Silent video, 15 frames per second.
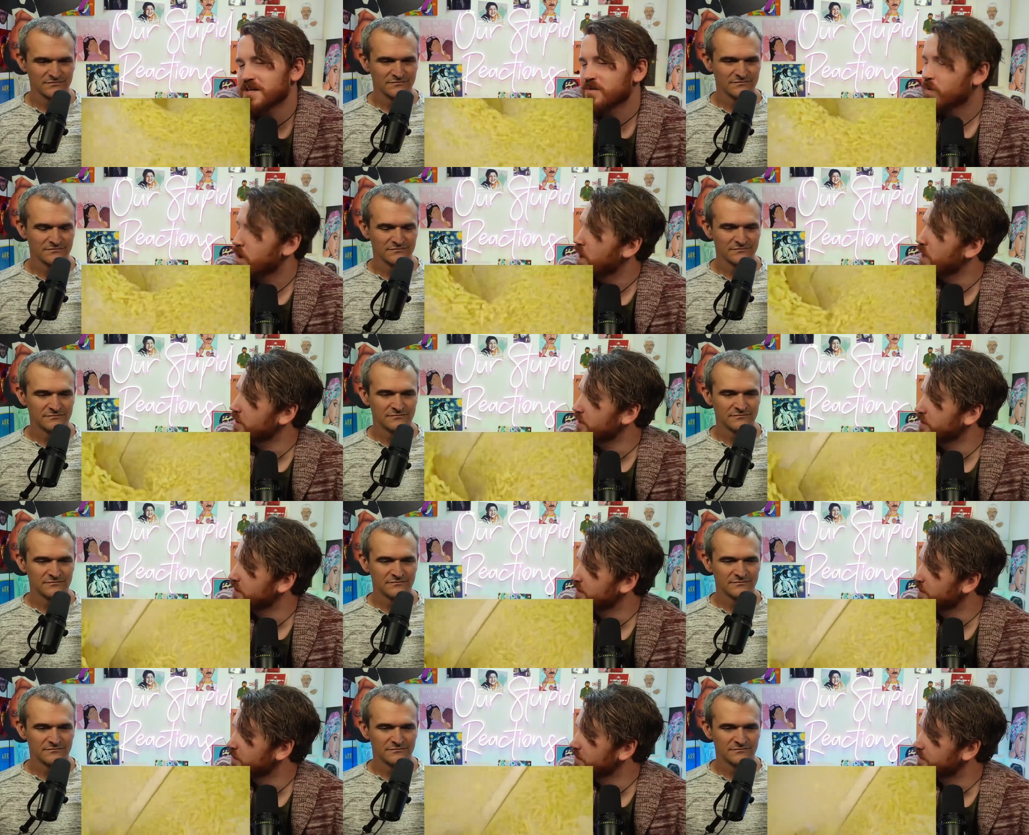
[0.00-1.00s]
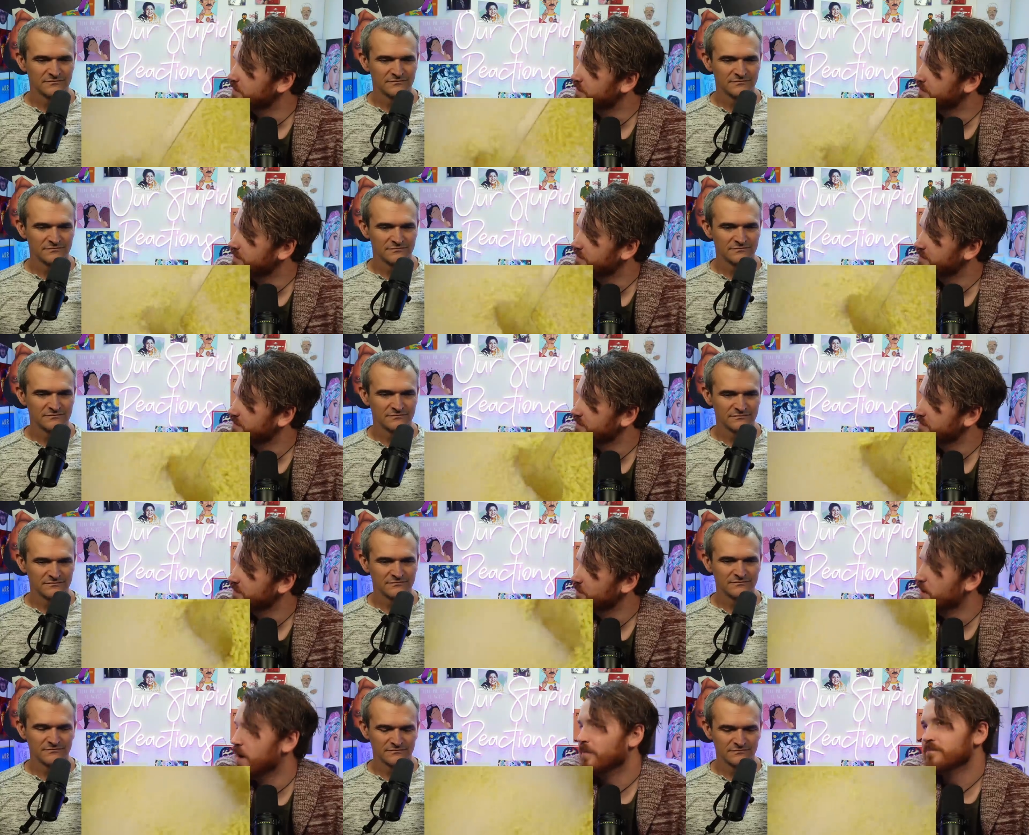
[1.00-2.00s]
Speaker 1: in water and it would,
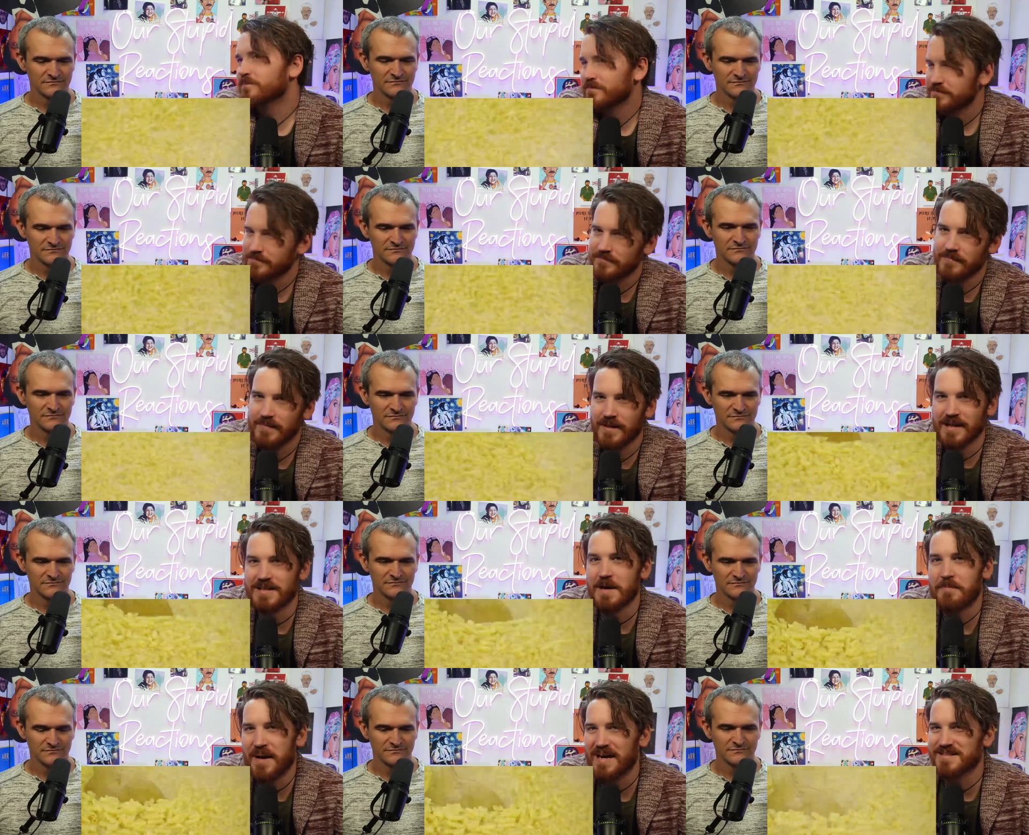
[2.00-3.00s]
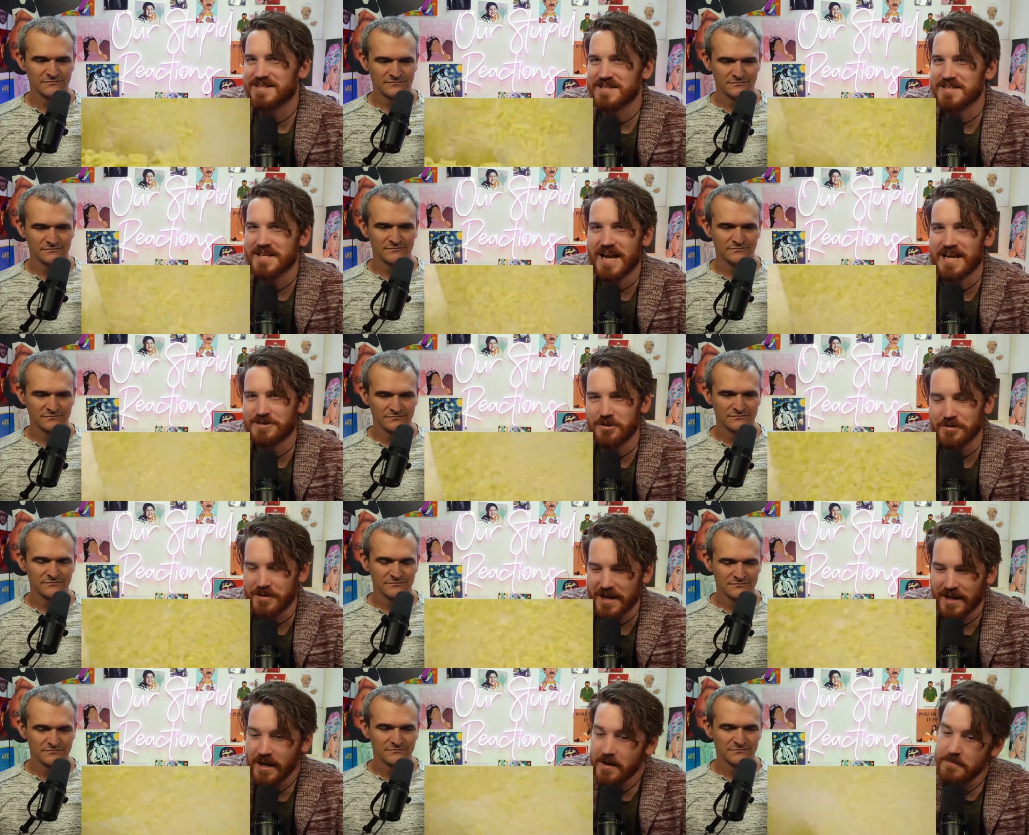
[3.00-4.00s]
well, not that pasta is the natural
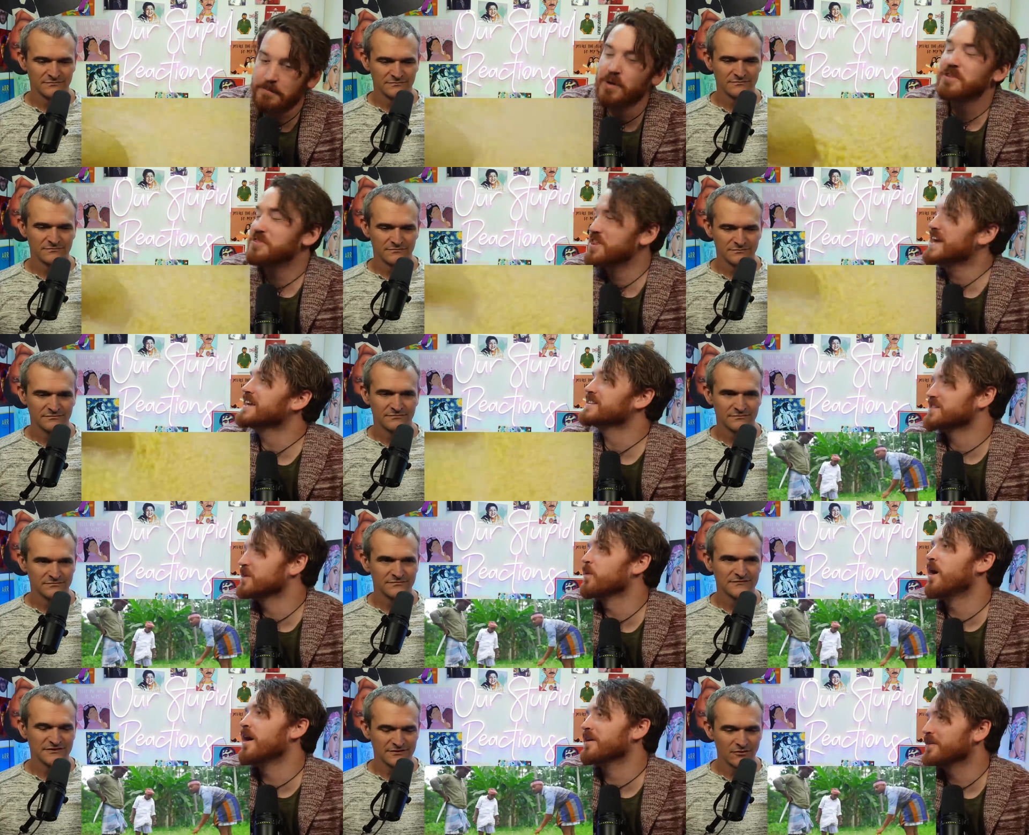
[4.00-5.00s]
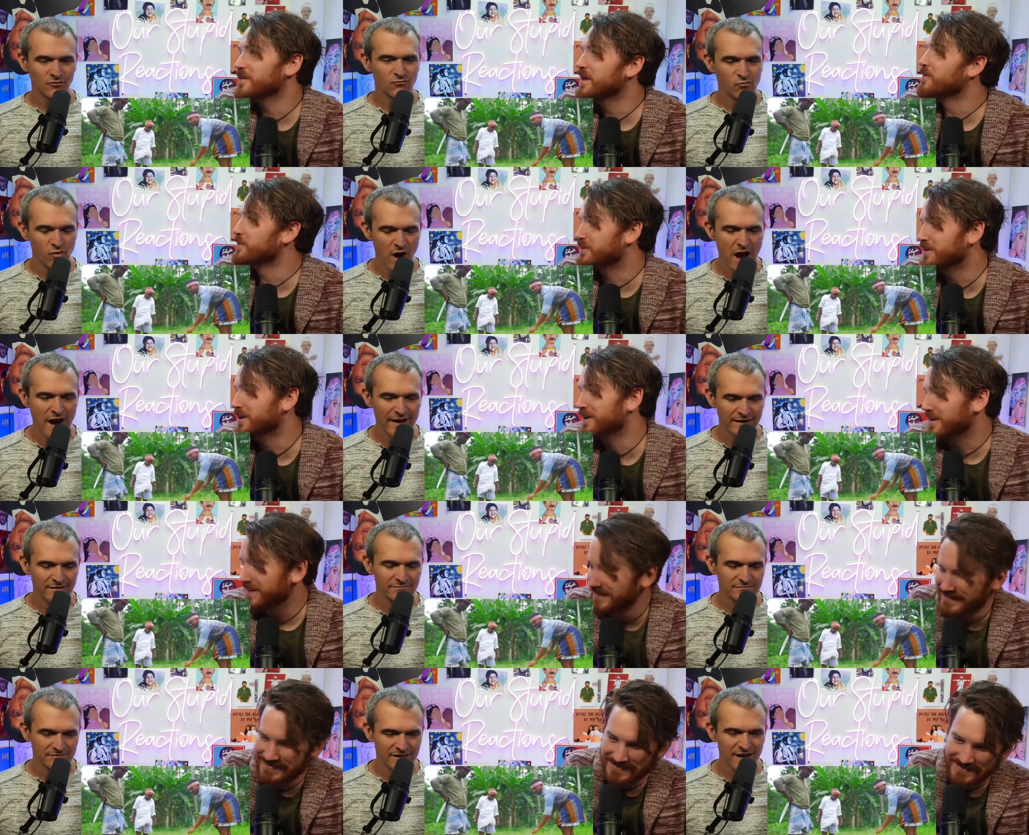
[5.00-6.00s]
thing. Put things in water and they would right.
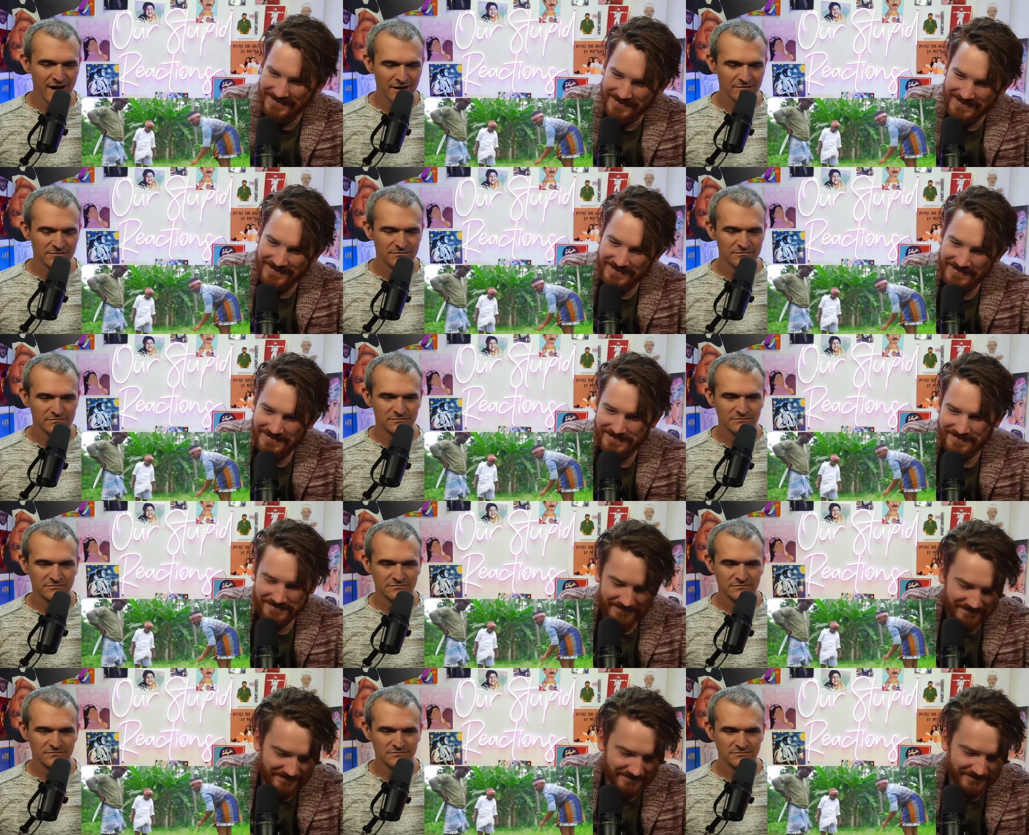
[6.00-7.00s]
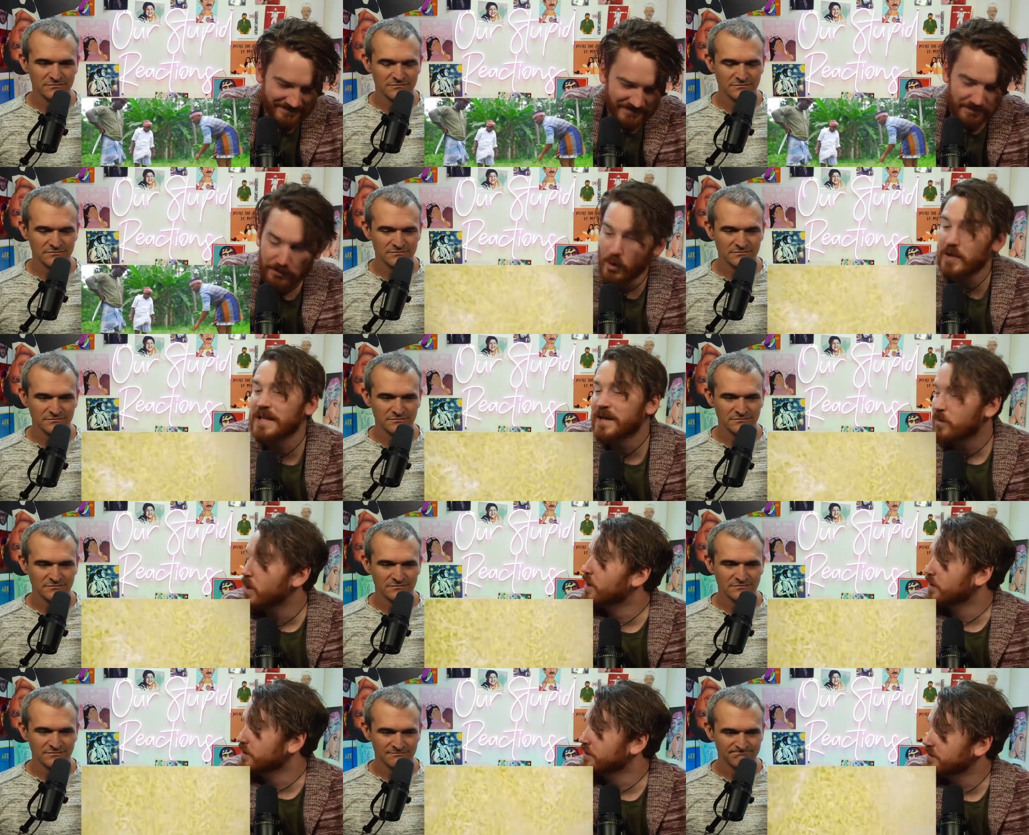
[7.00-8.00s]
Speaker 2: cook. Yeah.
Speaker 1: Boiling
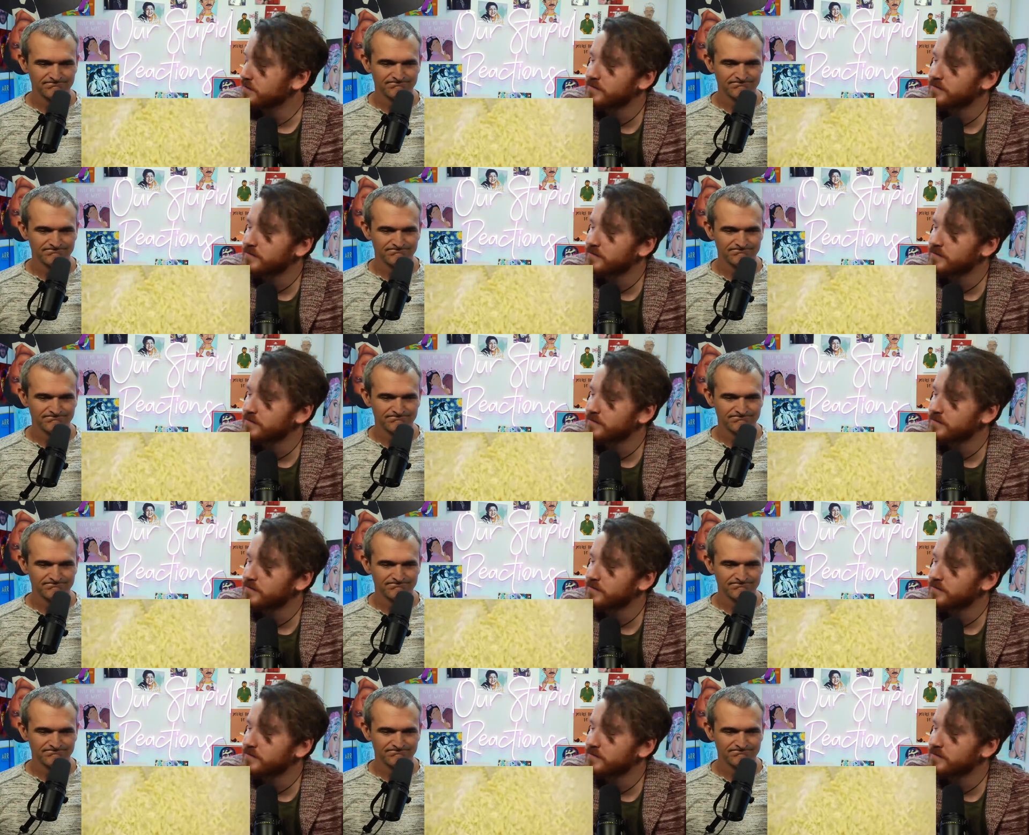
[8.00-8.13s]
water.